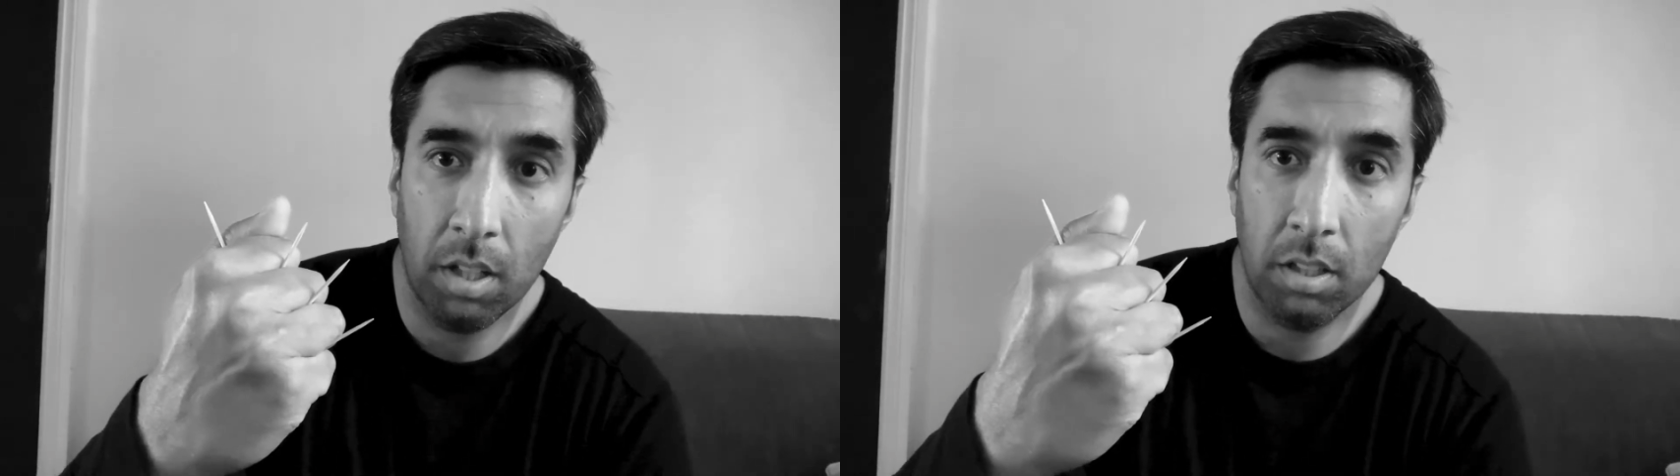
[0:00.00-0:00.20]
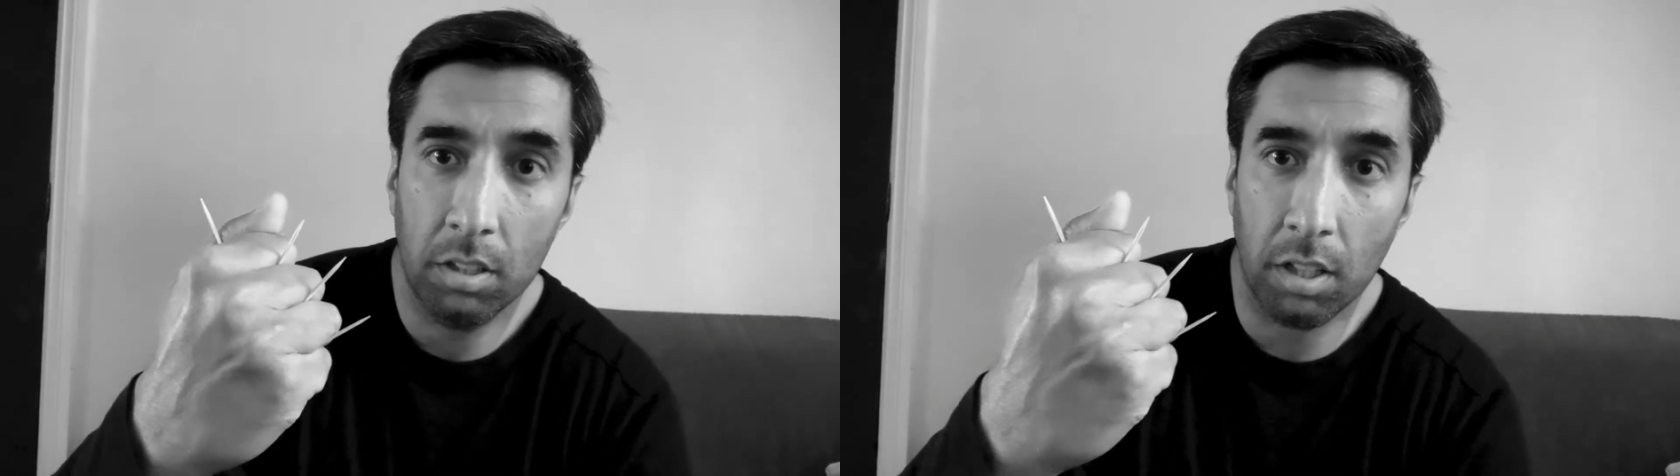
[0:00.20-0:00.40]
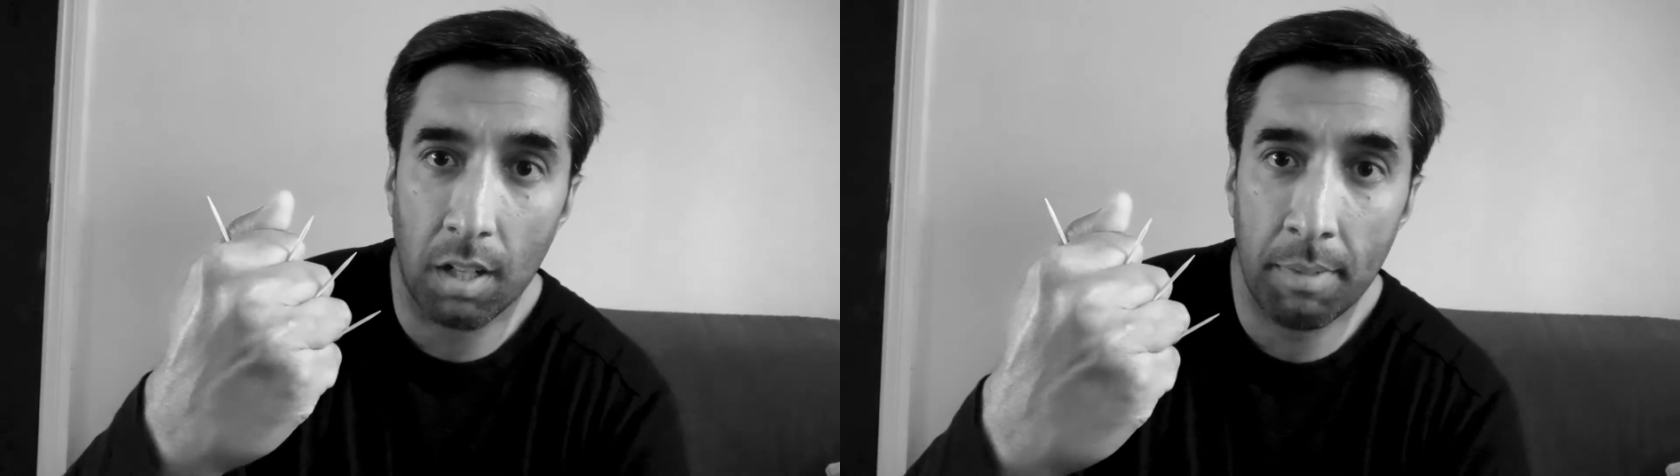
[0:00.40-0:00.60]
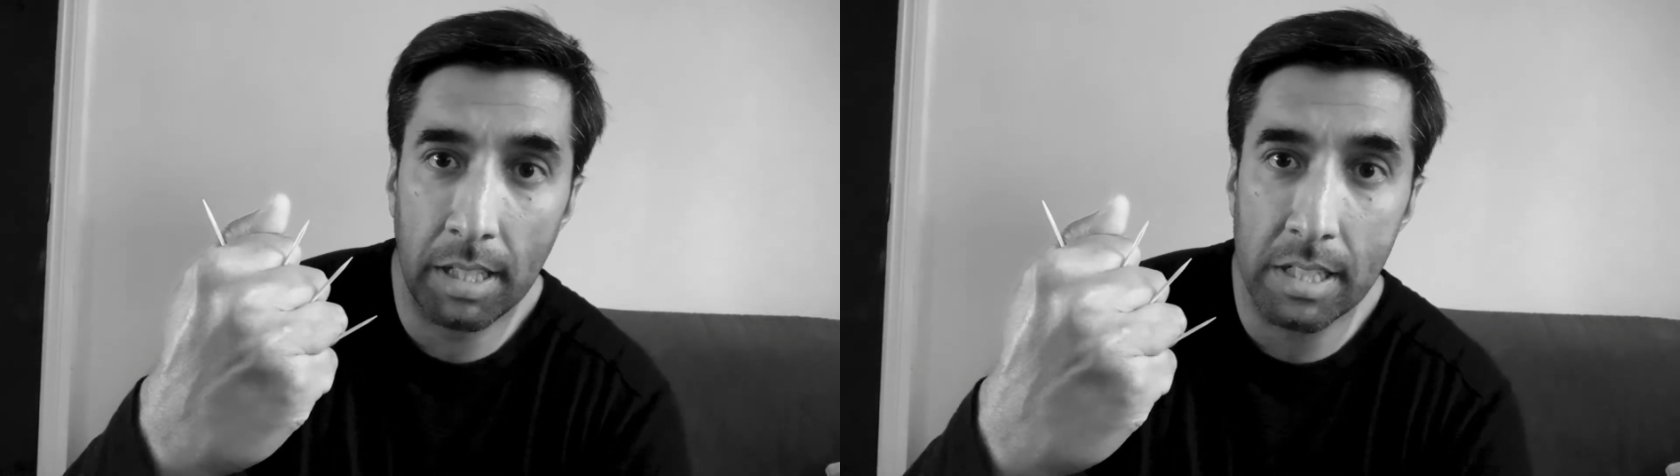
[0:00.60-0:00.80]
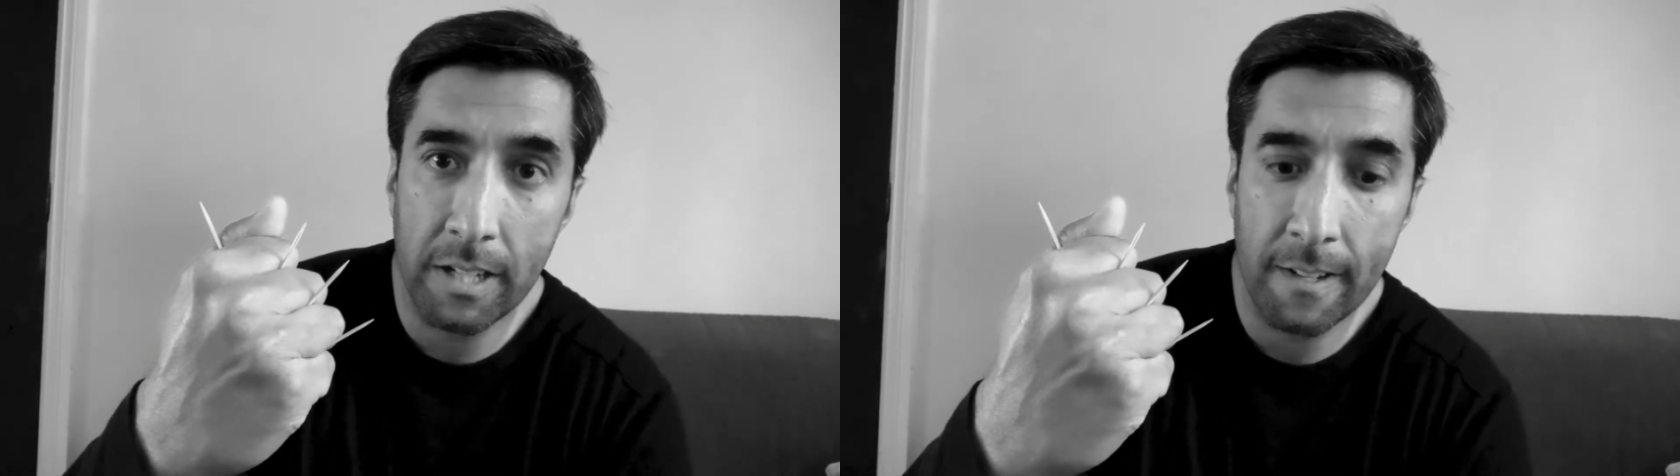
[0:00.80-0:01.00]
Do you know what I
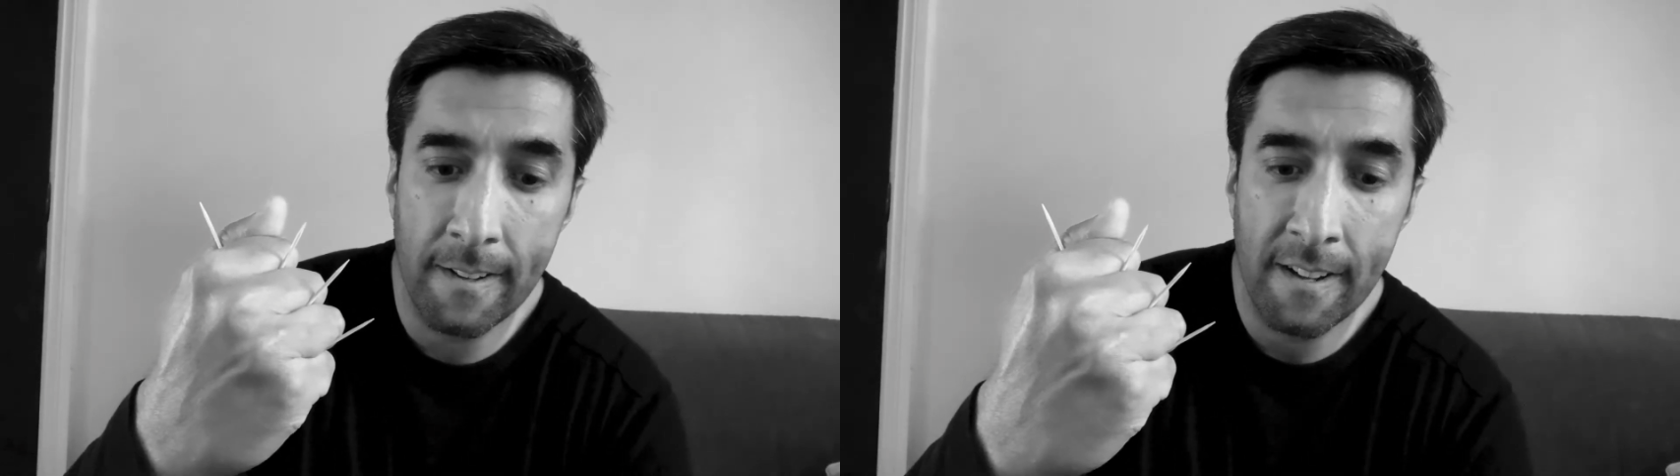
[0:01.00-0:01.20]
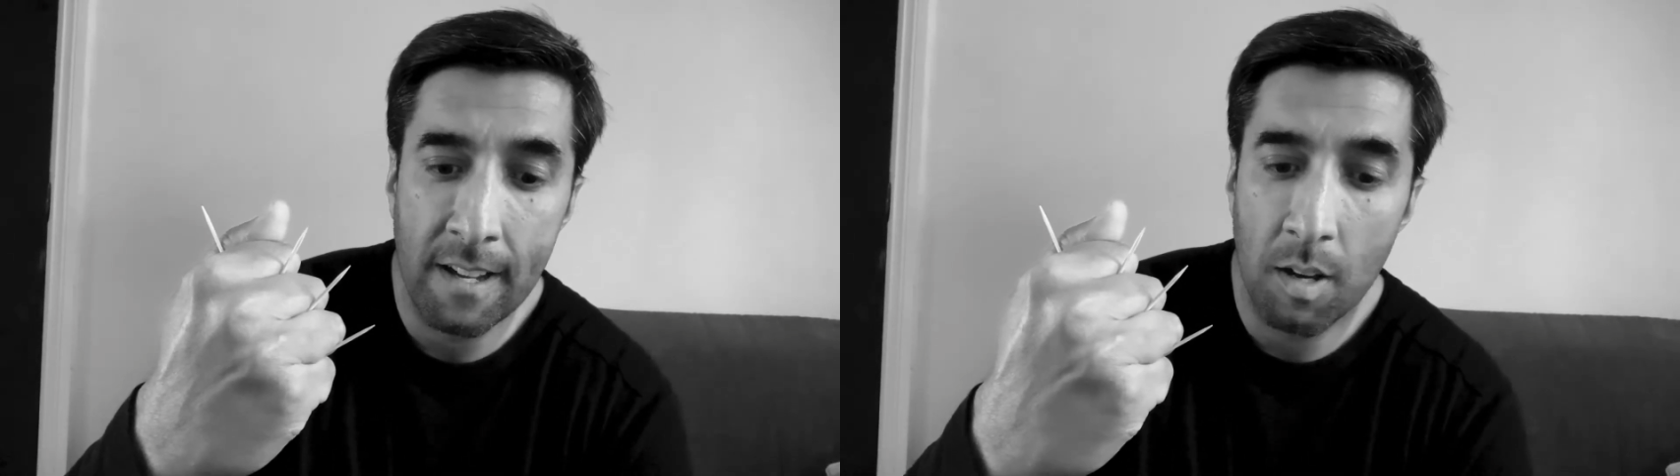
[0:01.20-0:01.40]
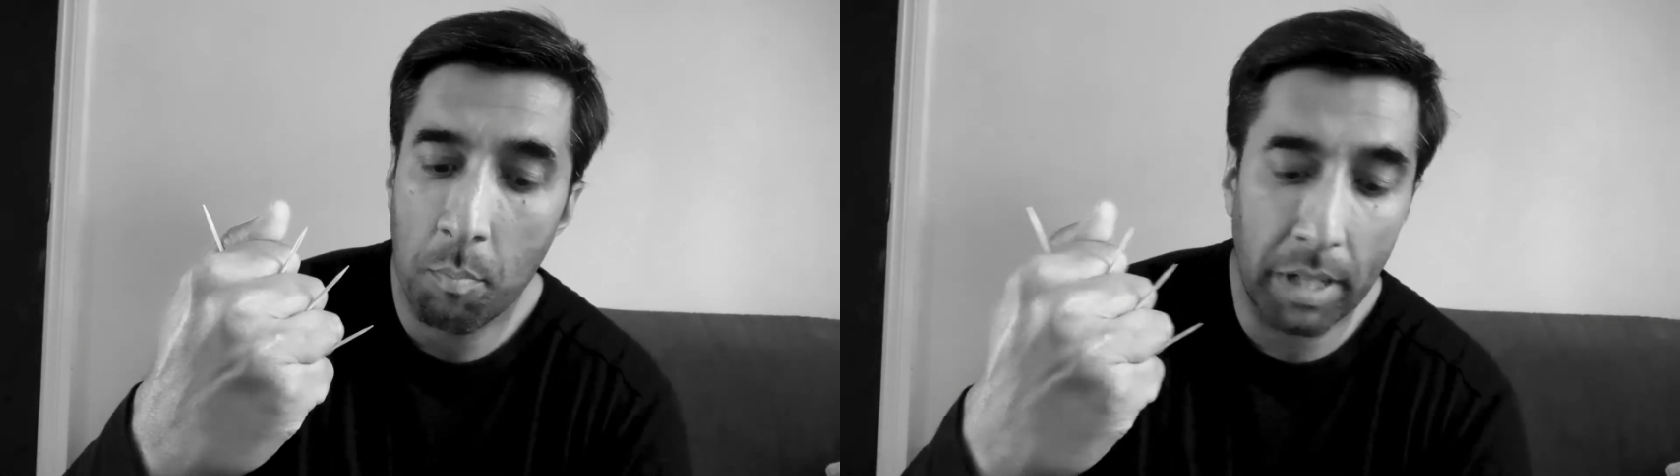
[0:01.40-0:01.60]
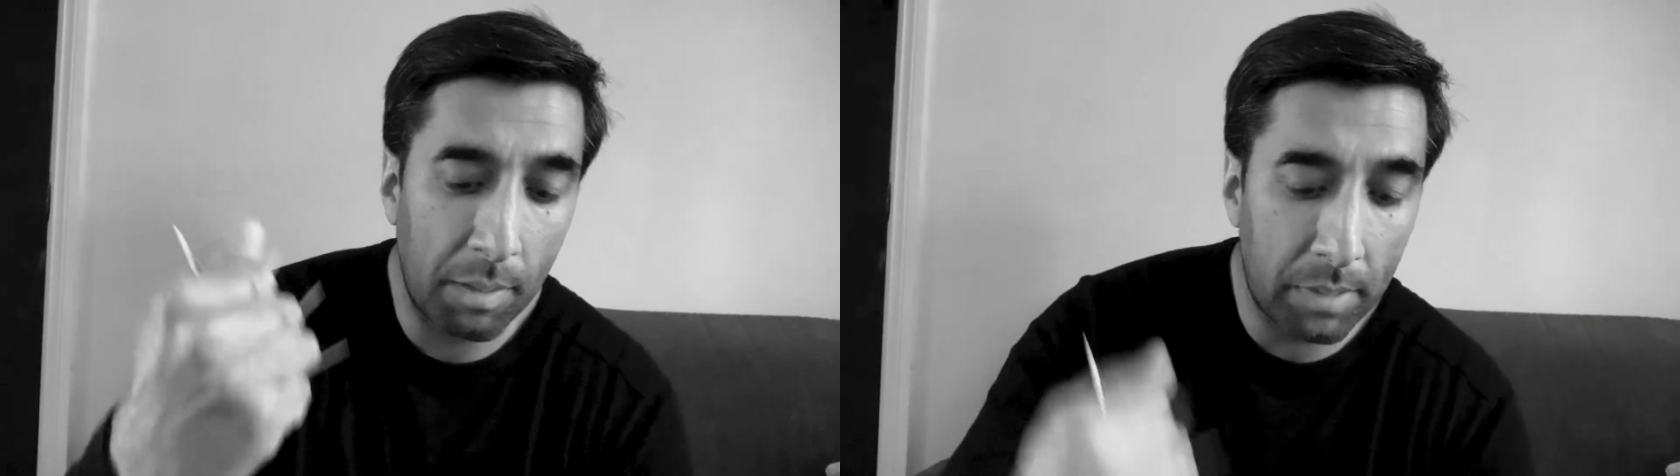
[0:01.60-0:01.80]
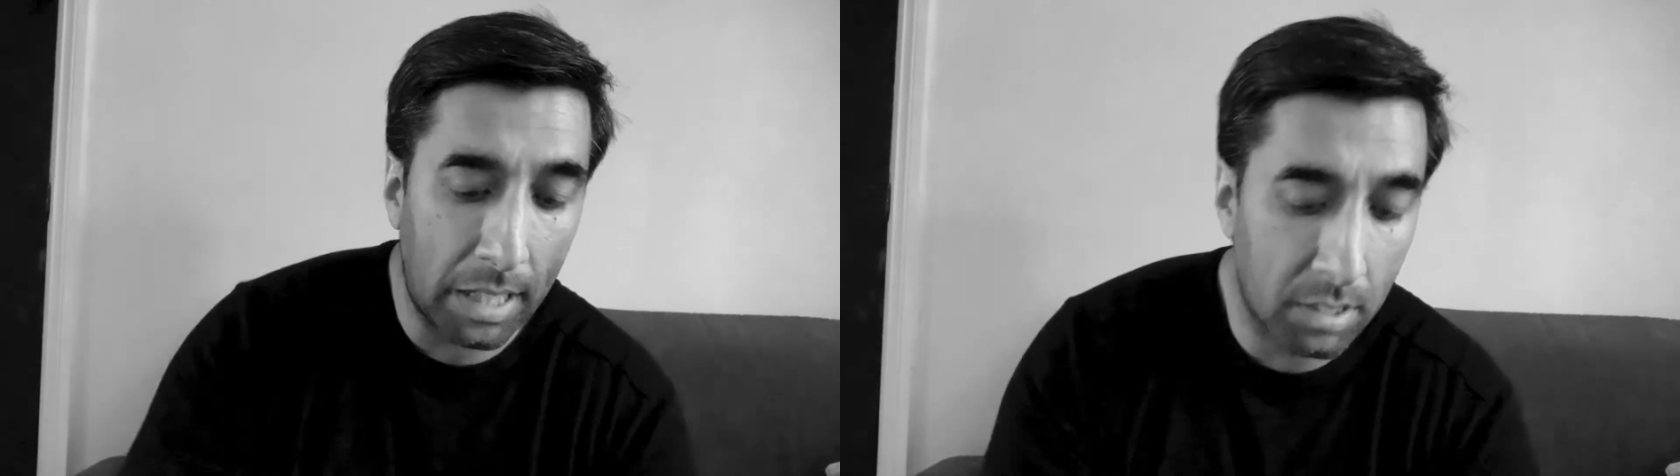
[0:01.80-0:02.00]
mean? But them
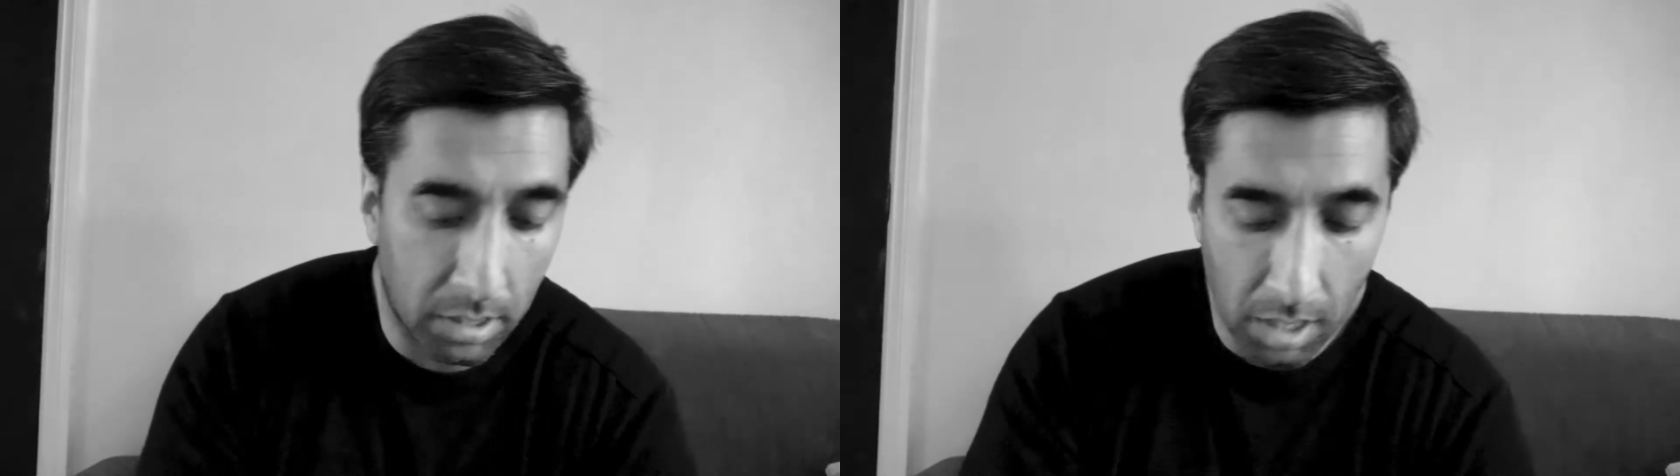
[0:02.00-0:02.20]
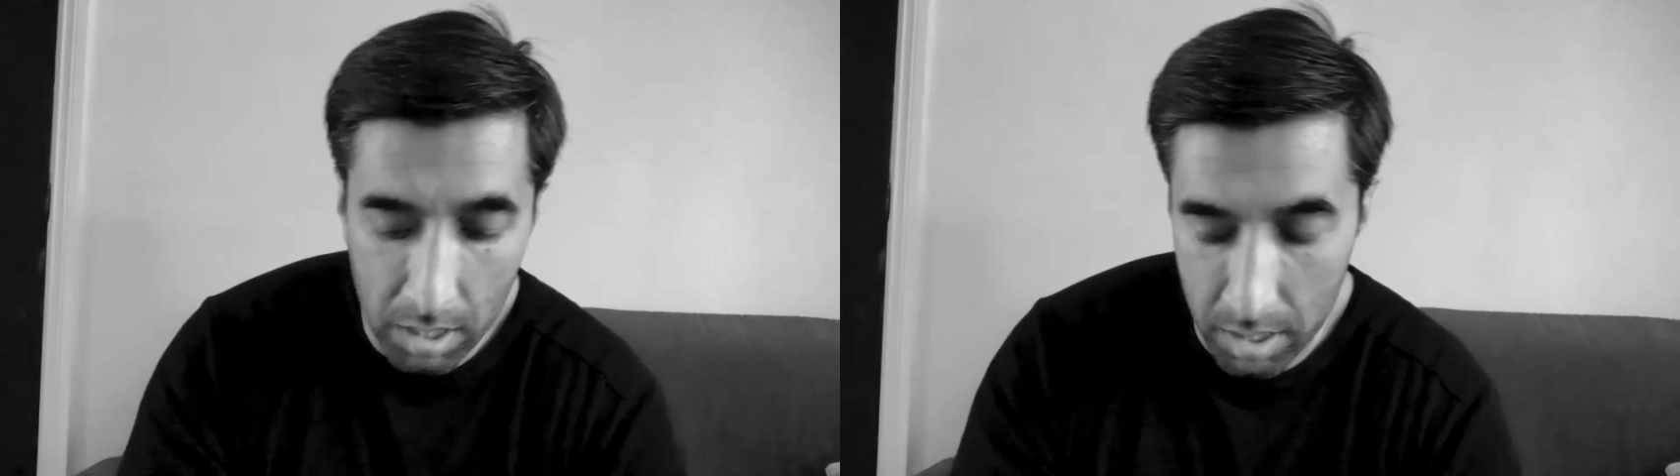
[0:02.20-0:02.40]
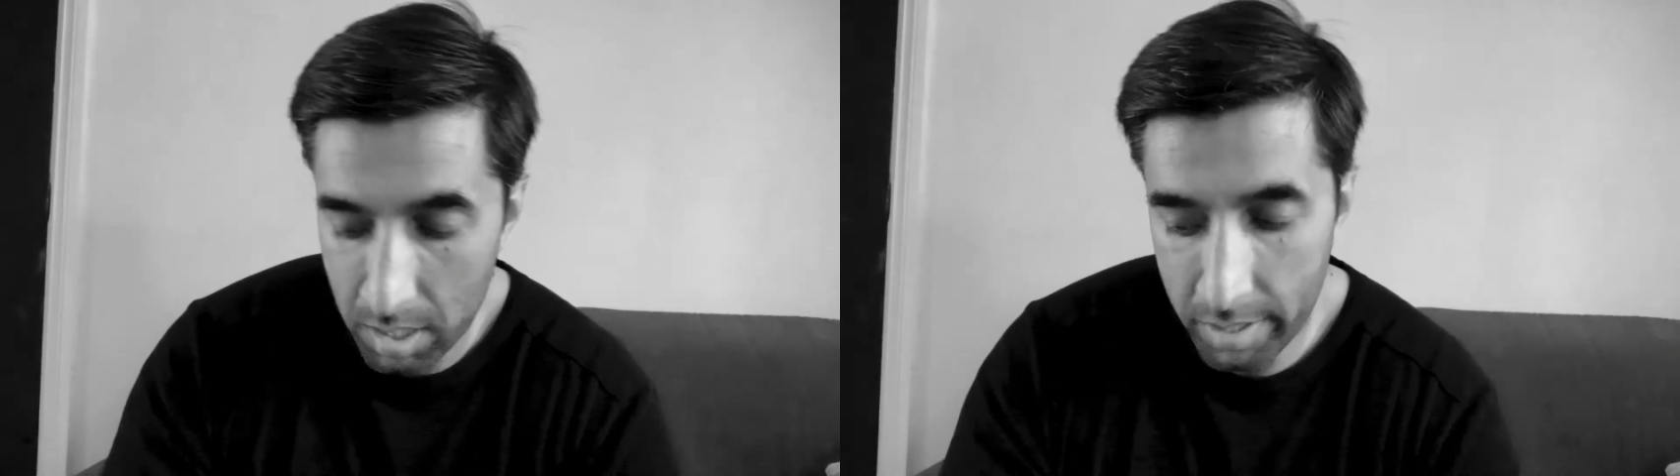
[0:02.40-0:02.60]
days are done.